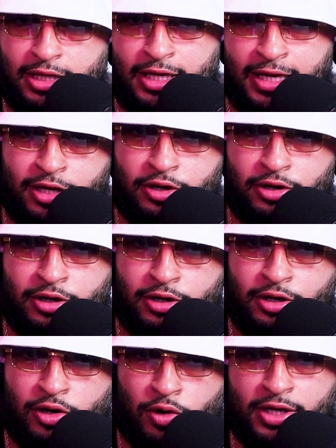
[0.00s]
hit her,
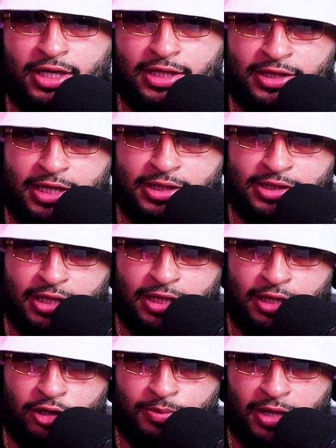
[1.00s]
or they didn't say he
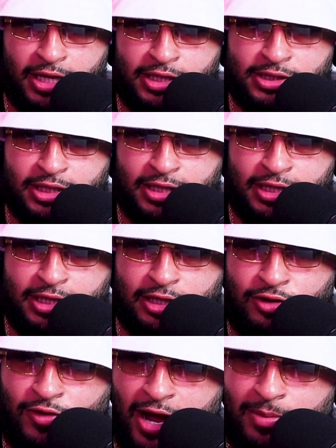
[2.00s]
hit her, but like he said that he had
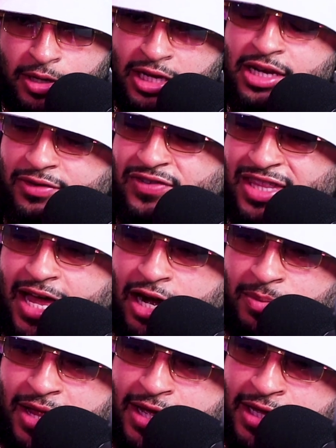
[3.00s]
grabbed it. Even that, I'm
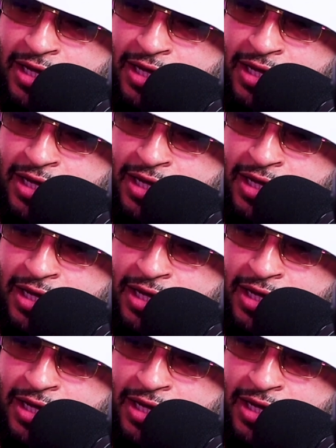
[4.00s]
like,